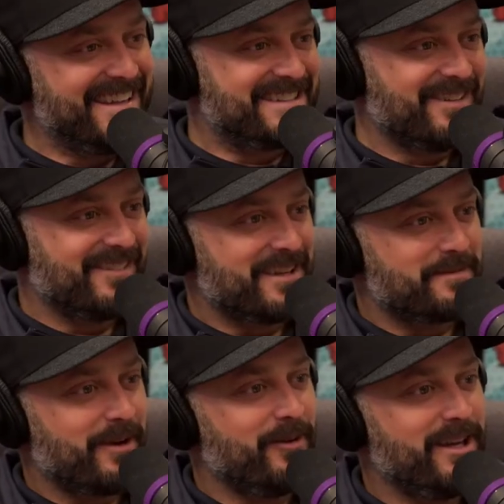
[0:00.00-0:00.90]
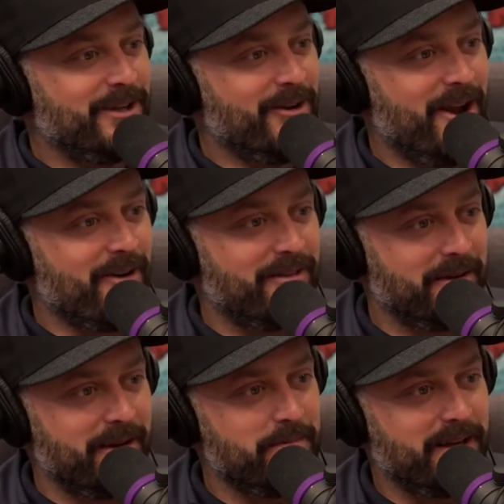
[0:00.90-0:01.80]
And then someone comes back, what are you doing over
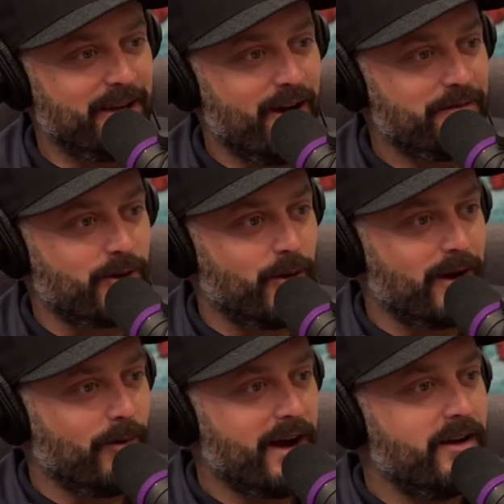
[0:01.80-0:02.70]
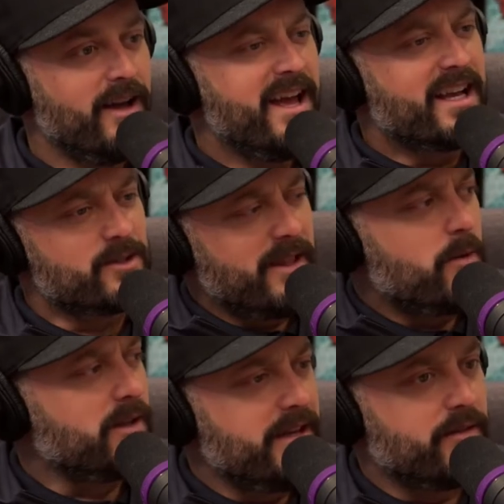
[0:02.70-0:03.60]
there, man? You've been gone for quite a while. Because when they
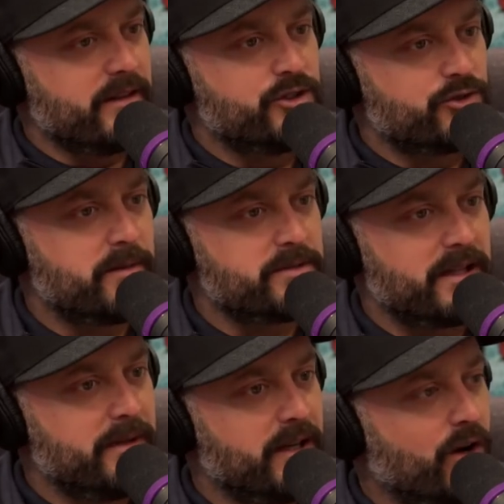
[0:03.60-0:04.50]
would leave on these trips, they'd be